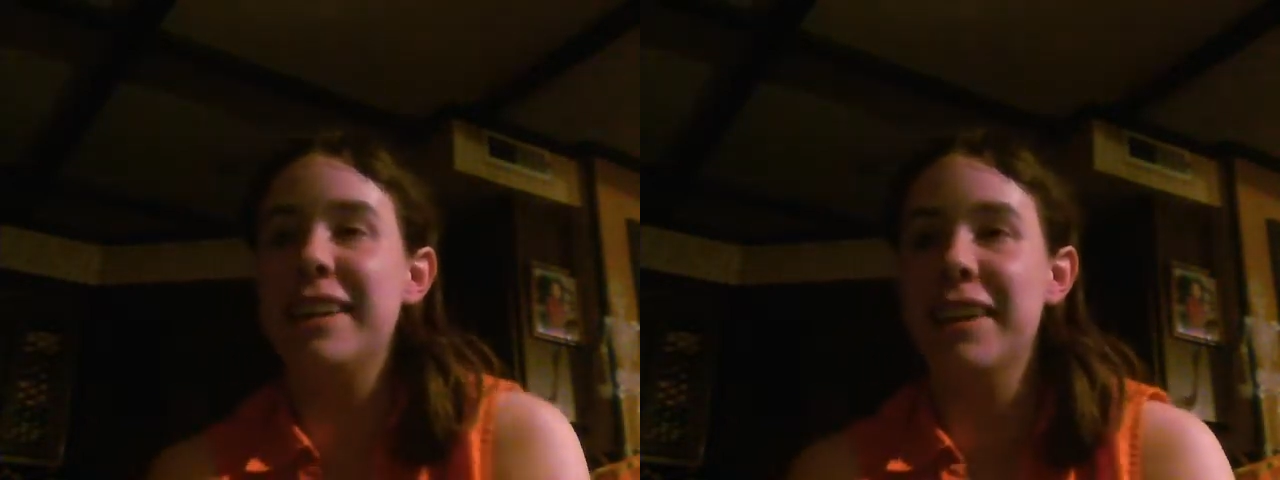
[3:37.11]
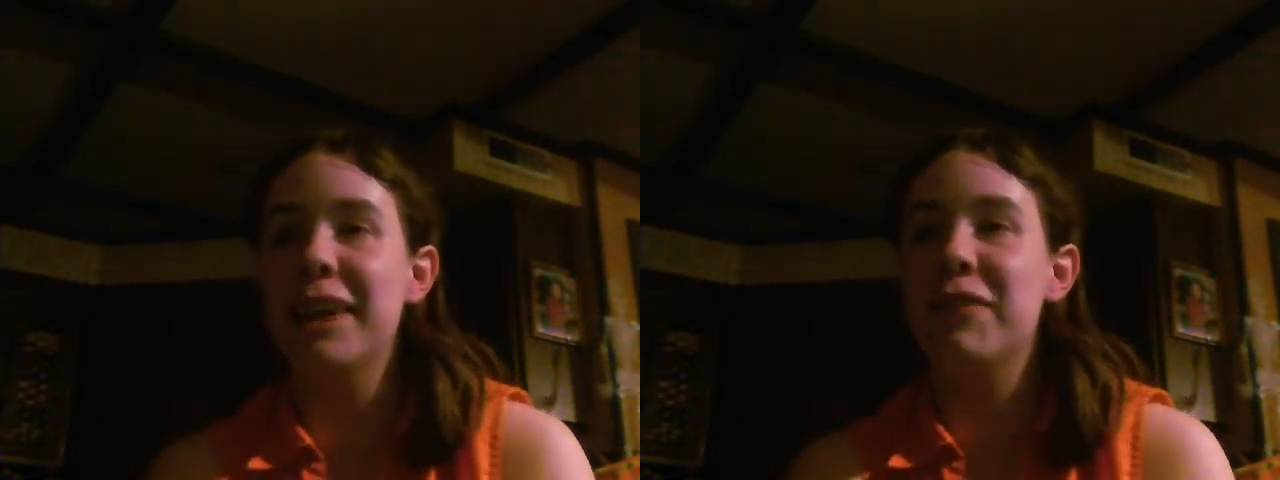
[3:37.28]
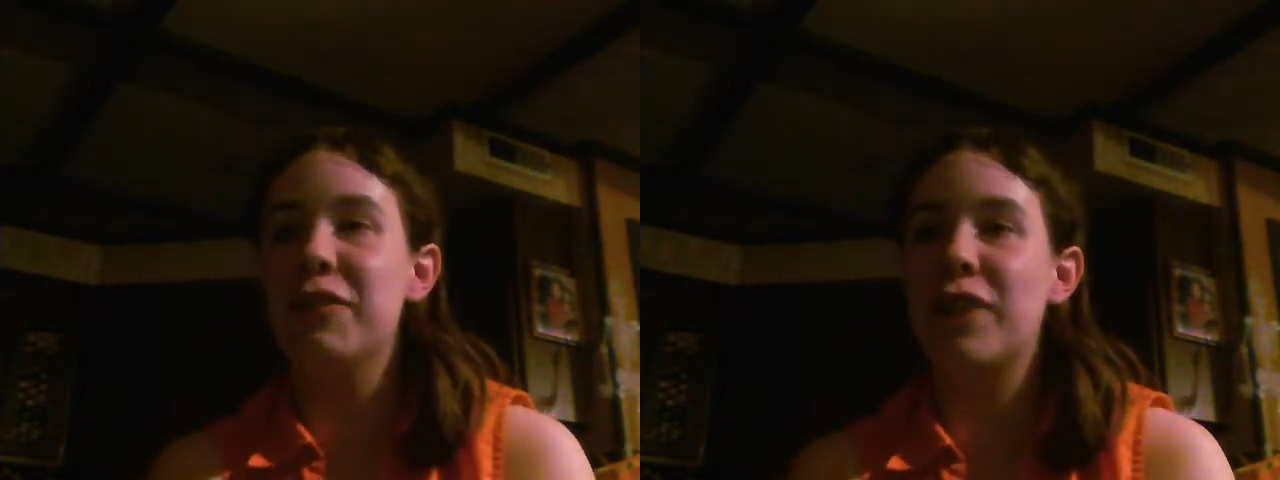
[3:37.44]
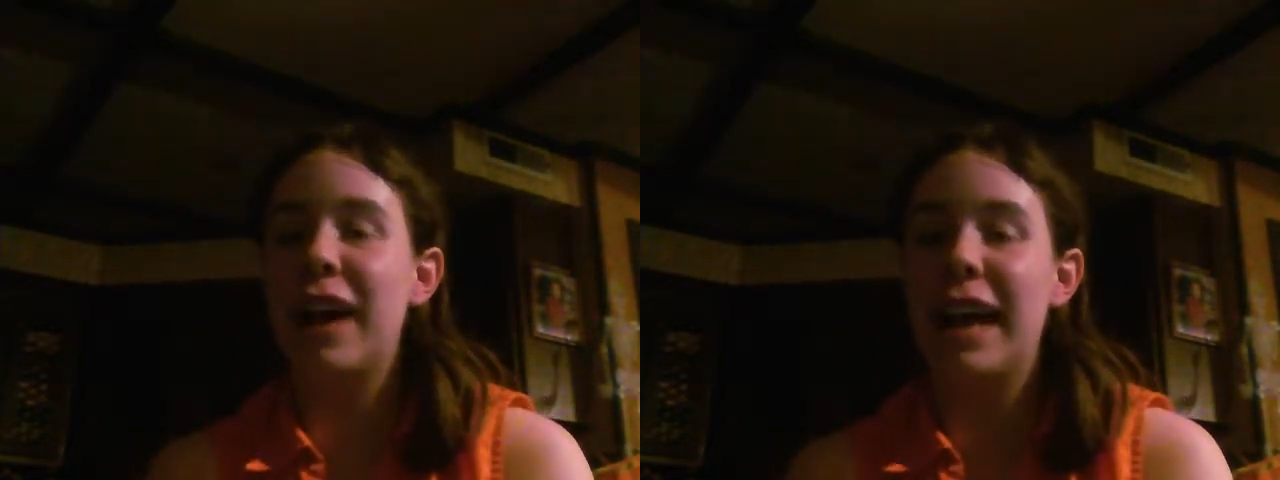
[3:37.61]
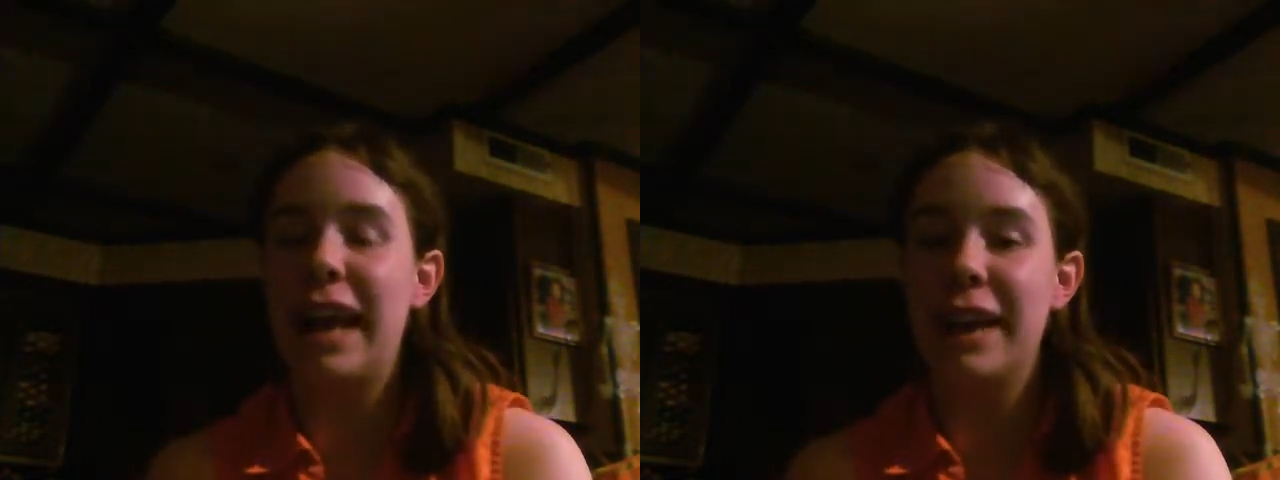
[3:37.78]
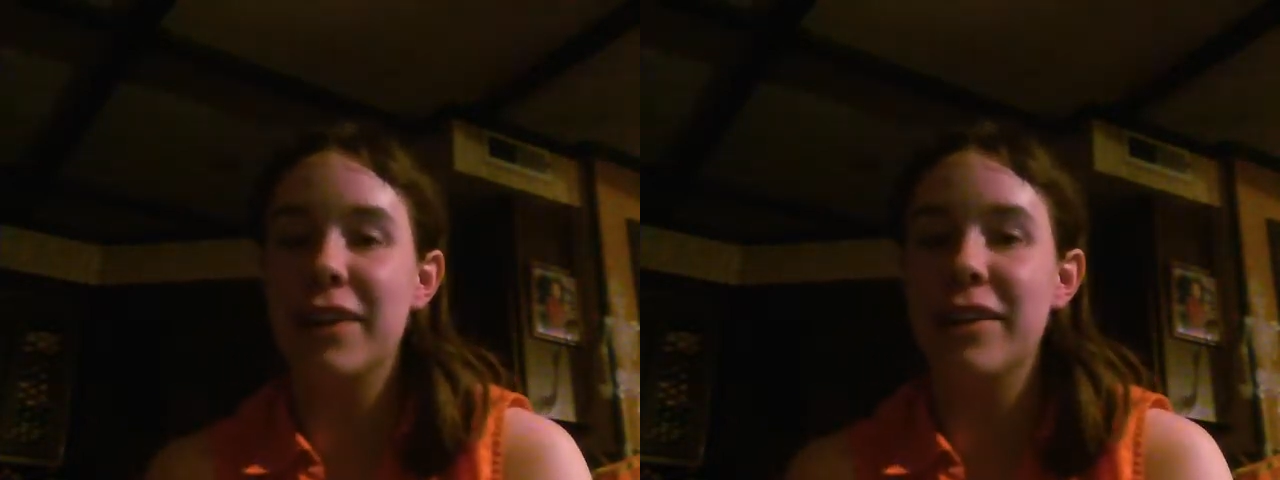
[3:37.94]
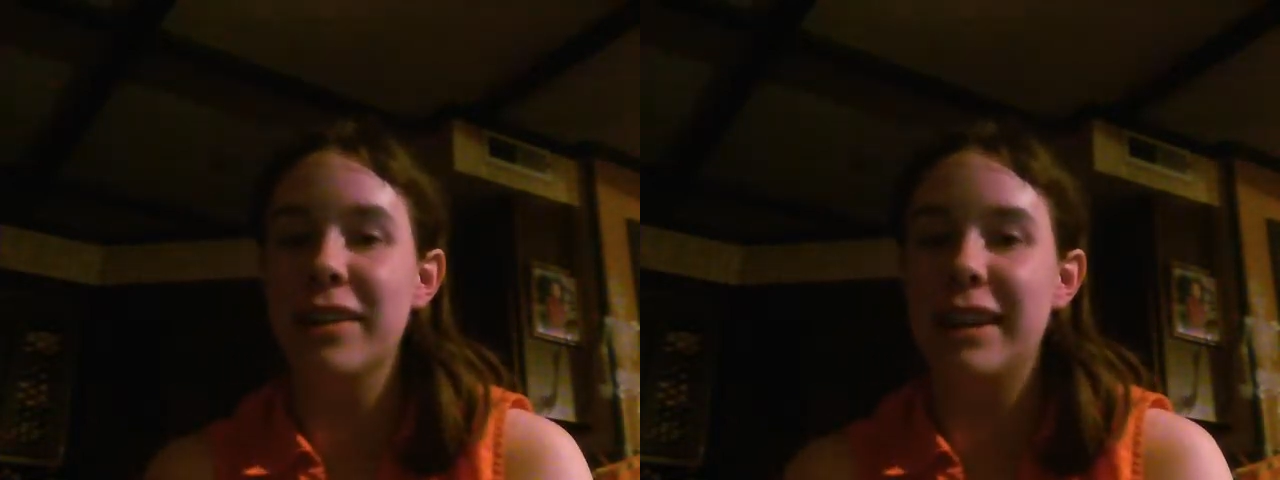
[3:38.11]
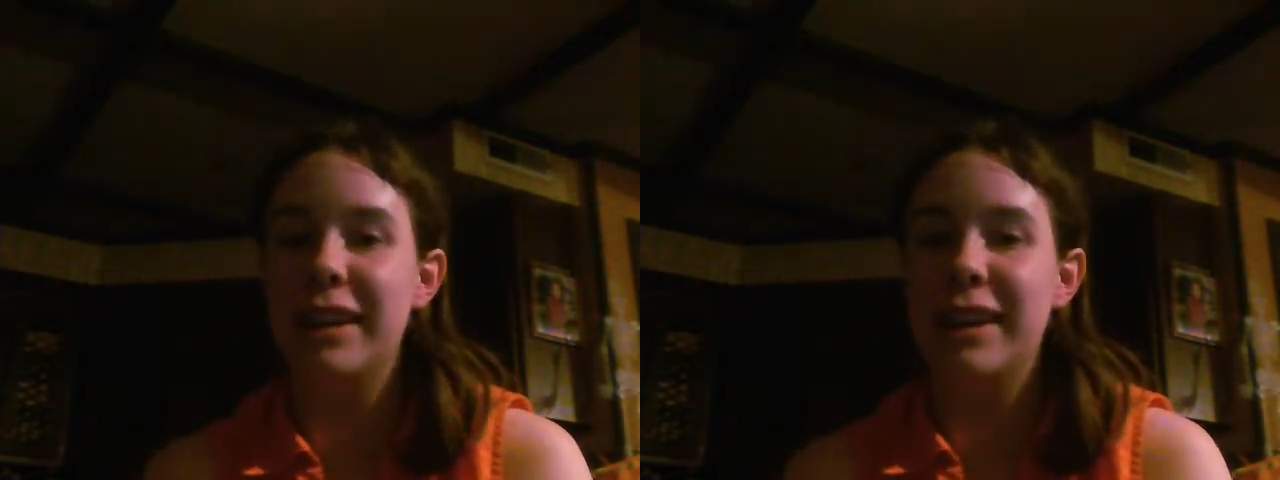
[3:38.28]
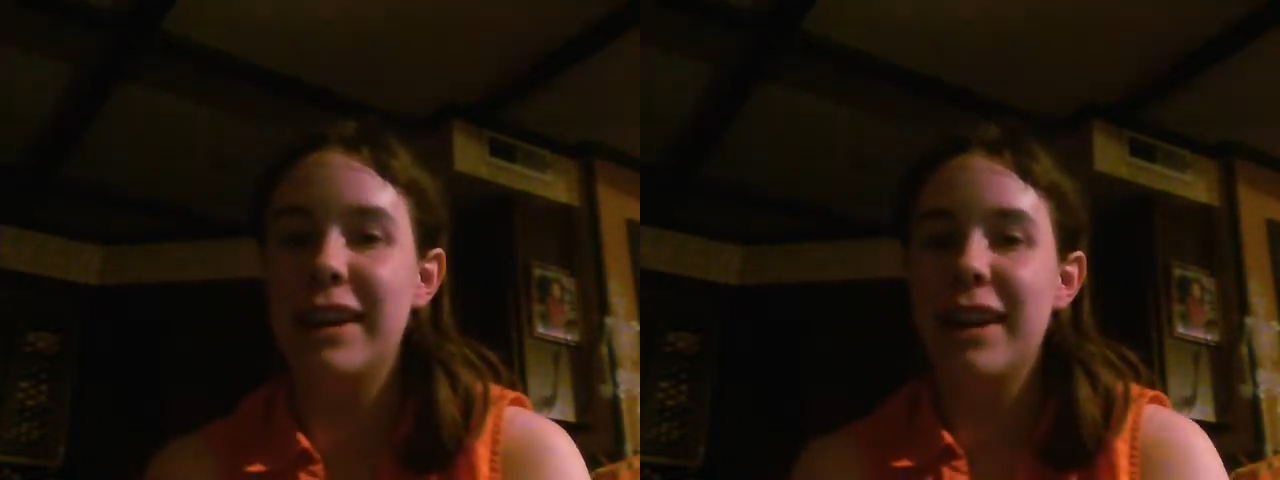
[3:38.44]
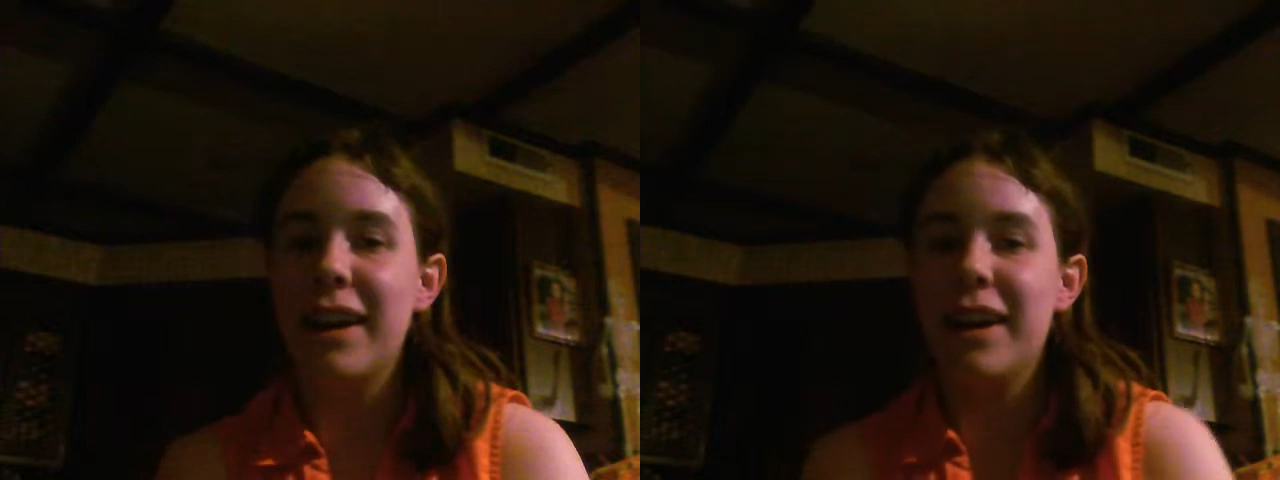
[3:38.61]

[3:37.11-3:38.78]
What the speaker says: love triangle and